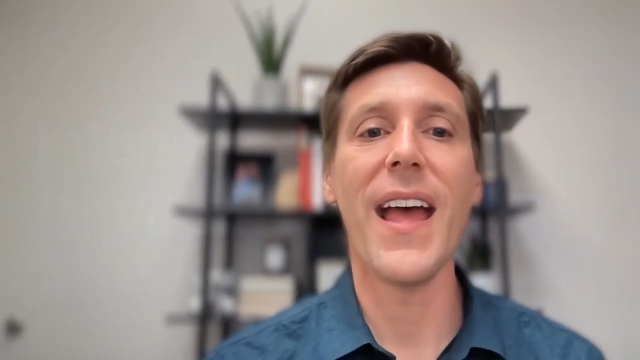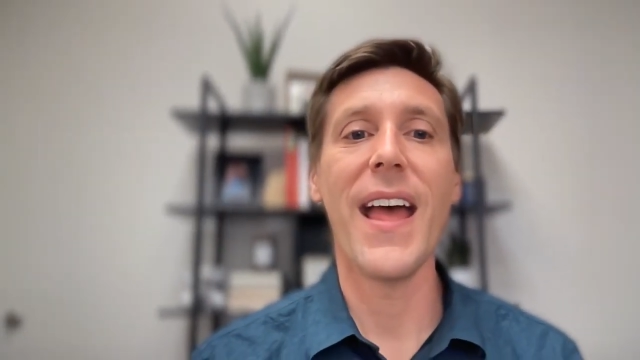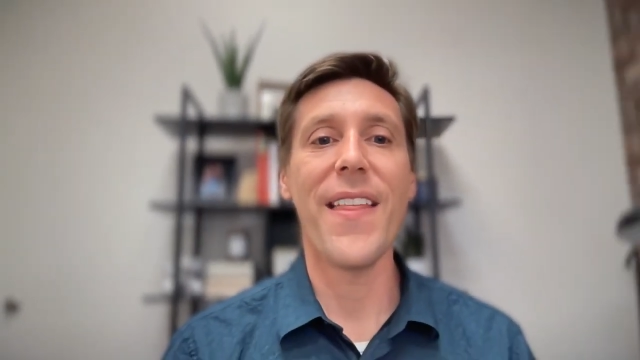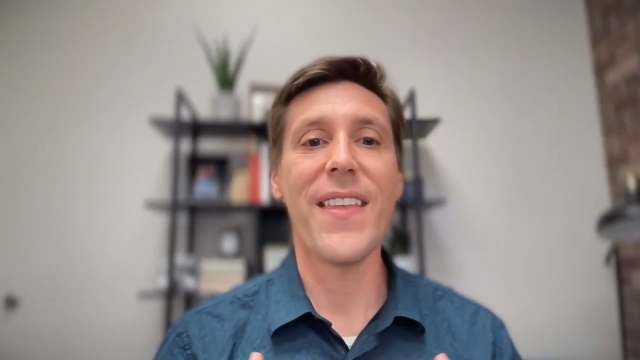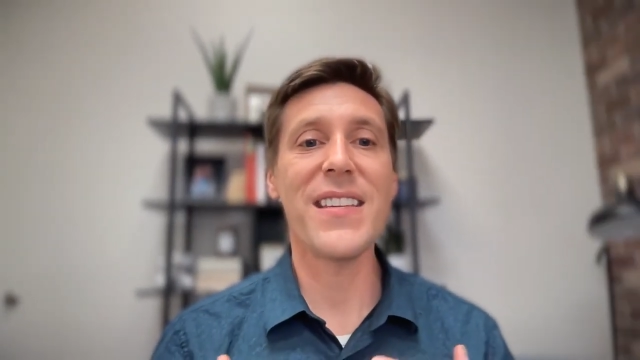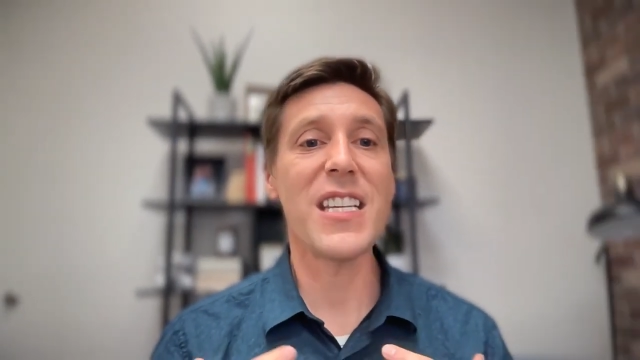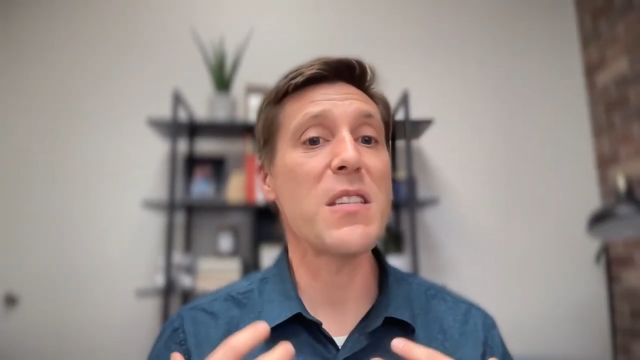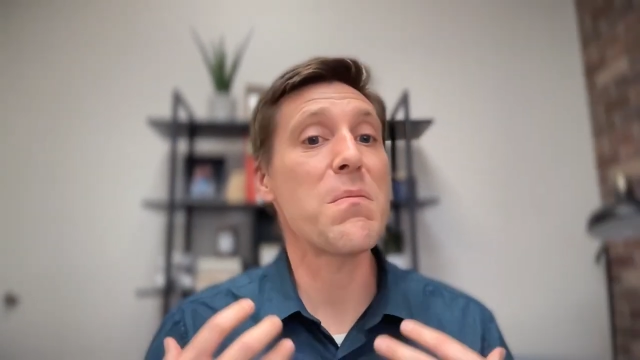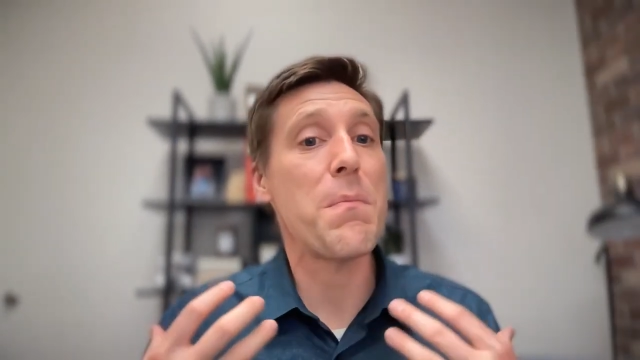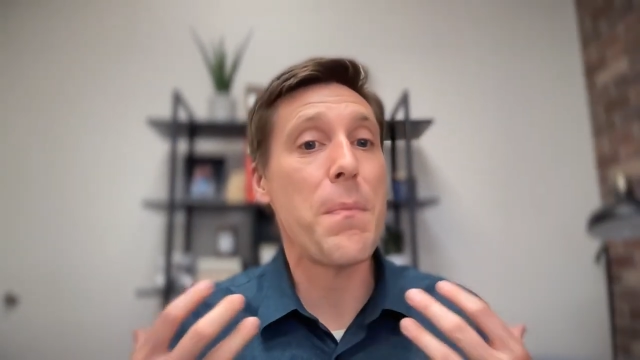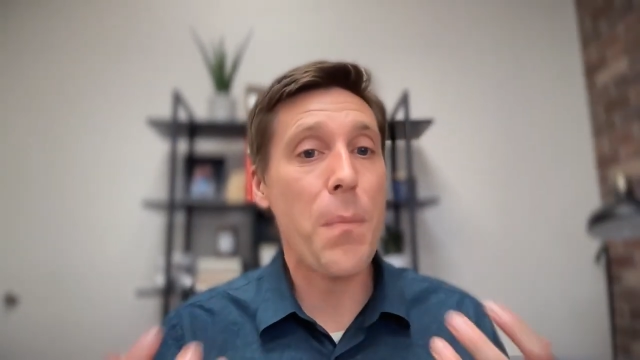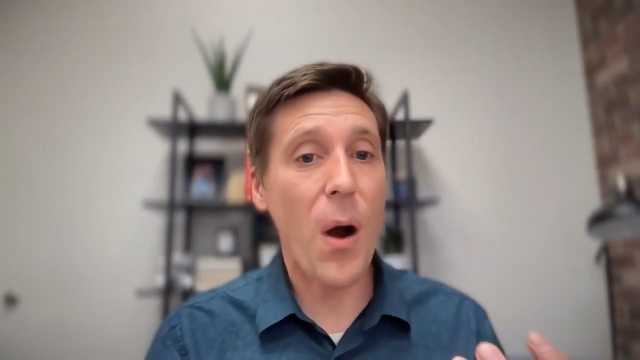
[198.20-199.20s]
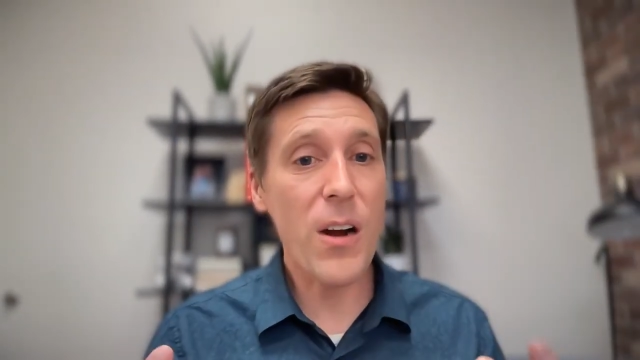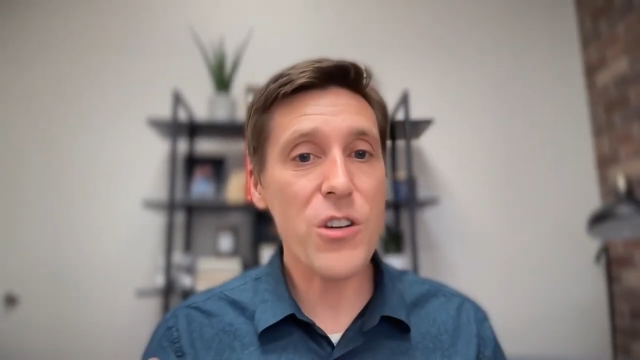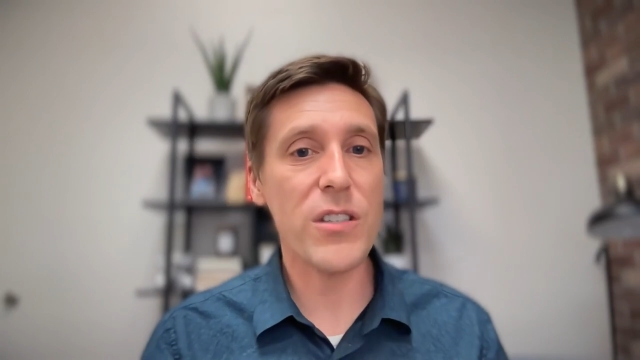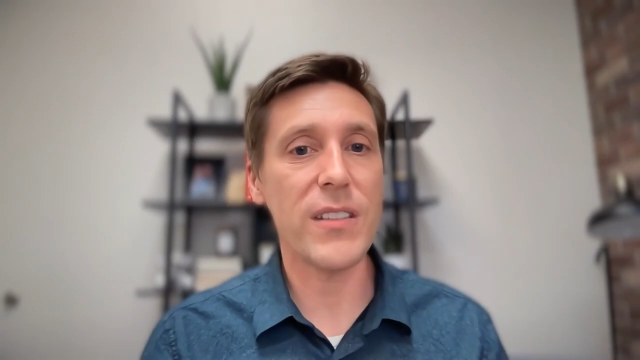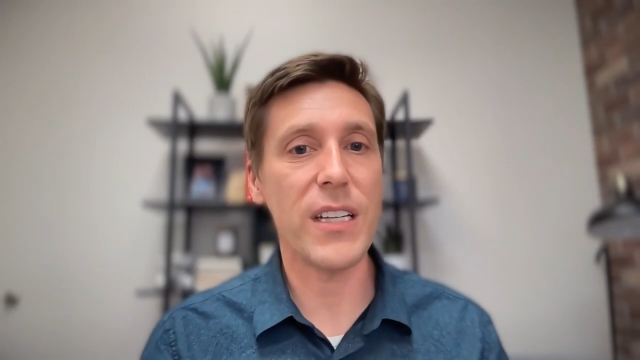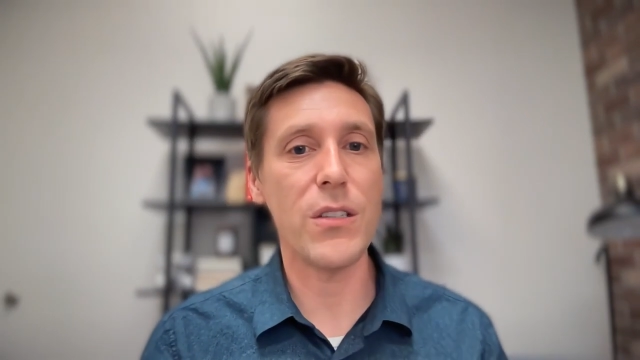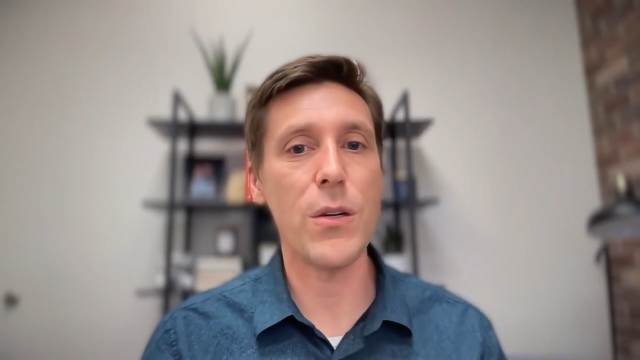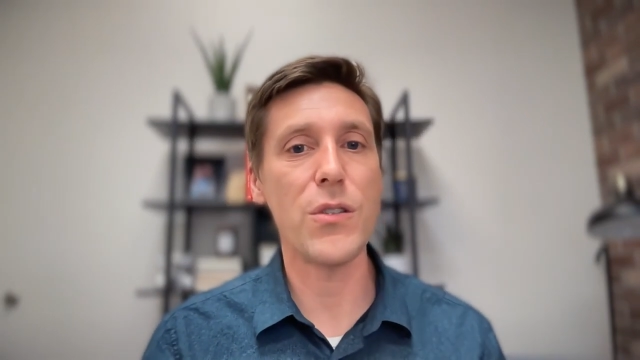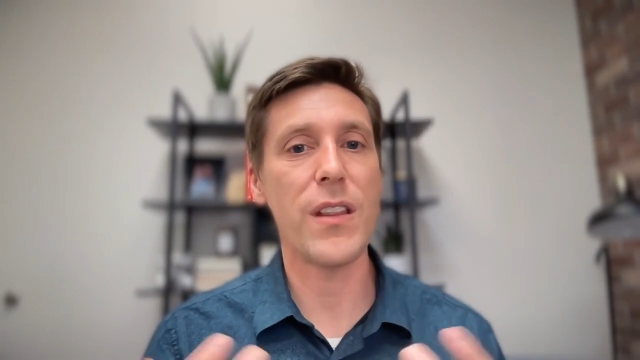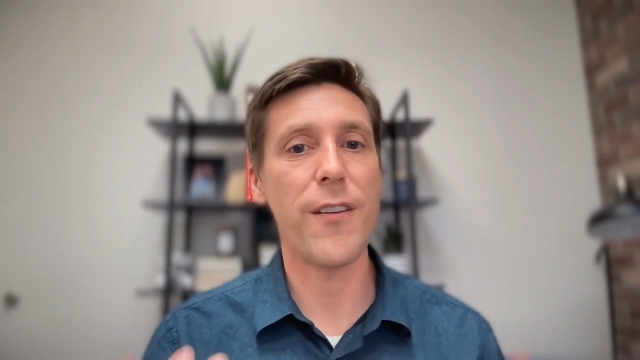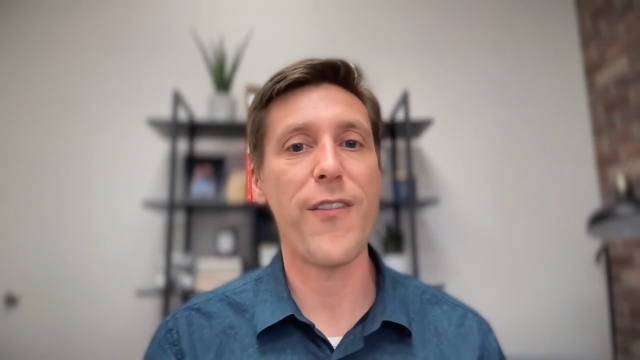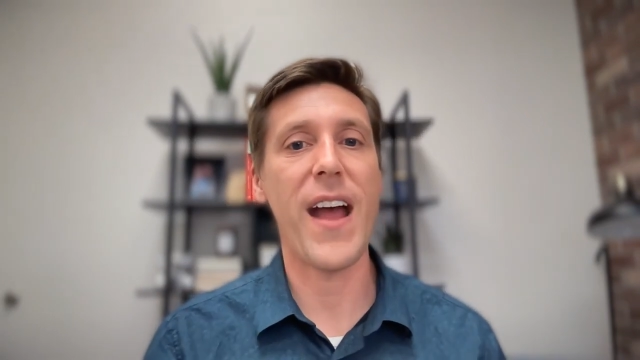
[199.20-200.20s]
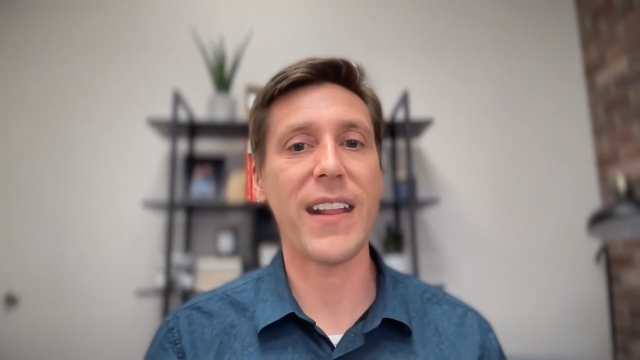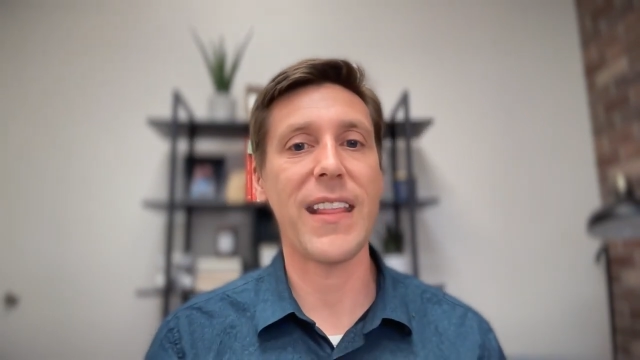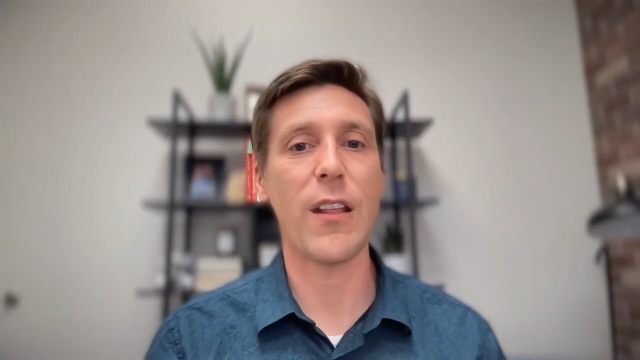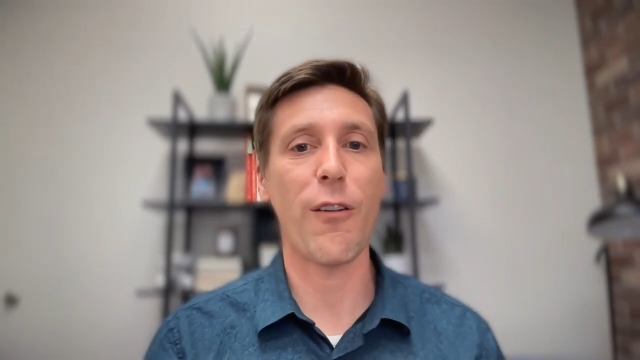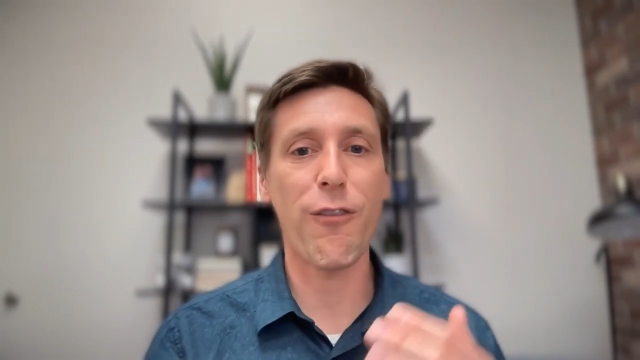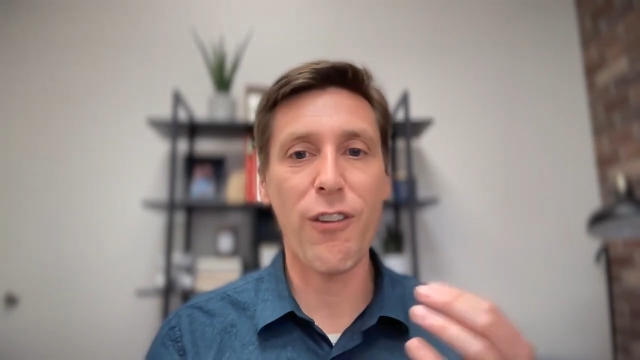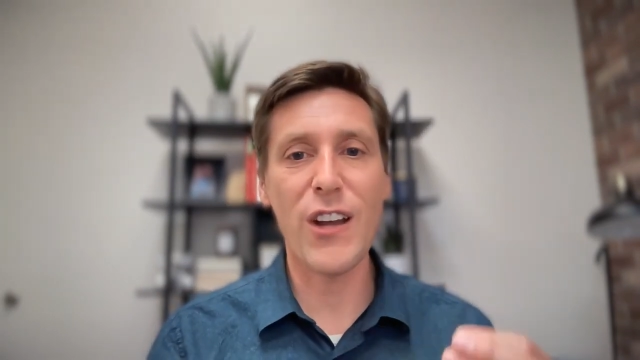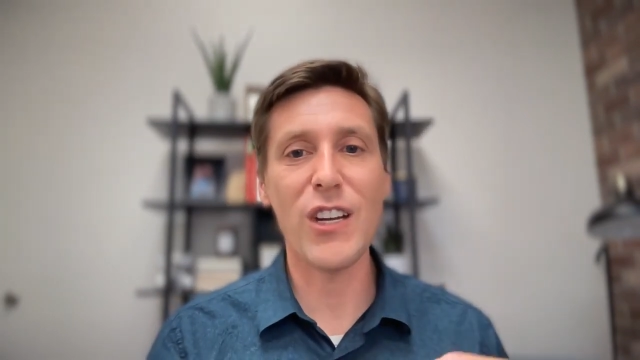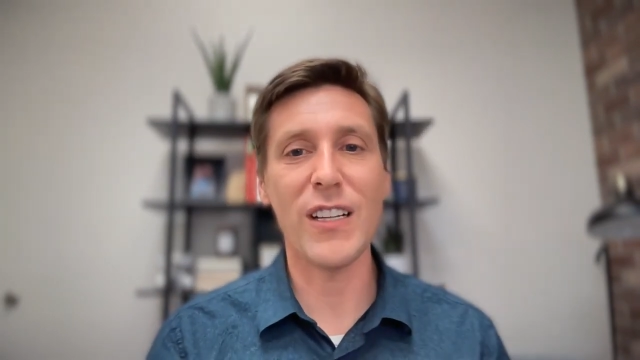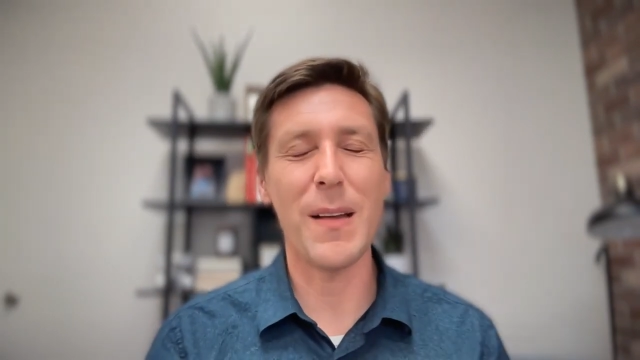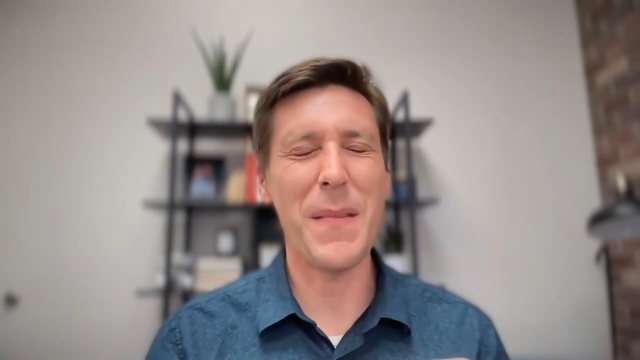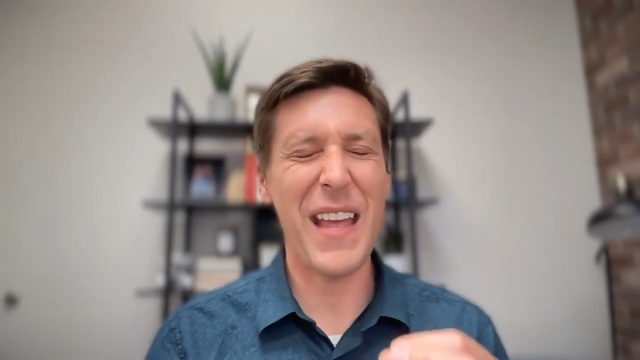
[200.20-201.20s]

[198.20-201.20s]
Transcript: This is partially due to the fact that the frenulum